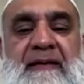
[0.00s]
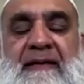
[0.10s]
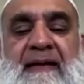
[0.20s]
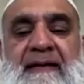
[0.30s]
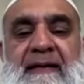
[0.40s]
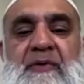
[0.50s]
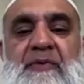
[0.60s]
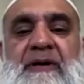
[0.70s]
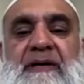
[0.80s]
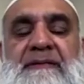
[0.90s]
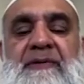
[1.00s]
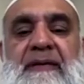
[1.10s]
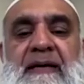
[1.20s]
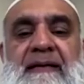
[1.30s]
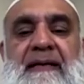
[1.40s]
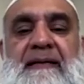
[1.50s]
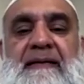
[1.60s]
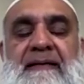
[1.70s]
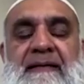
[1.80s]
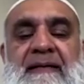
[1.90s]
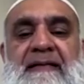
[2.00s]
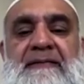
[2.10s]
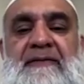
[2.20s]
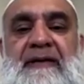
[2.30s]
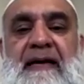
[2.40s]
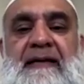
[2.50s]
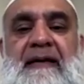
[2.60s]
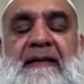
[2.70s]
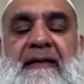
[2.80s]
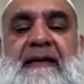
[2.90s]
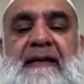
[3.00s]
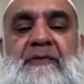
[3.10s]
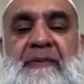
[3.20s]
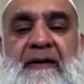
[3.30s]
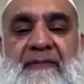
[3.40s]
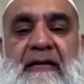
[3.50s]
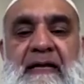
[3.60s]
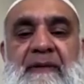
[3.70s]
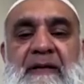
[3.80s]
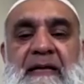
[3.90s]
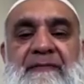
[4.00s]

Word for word: technical work around that and the details of that, then it will be available even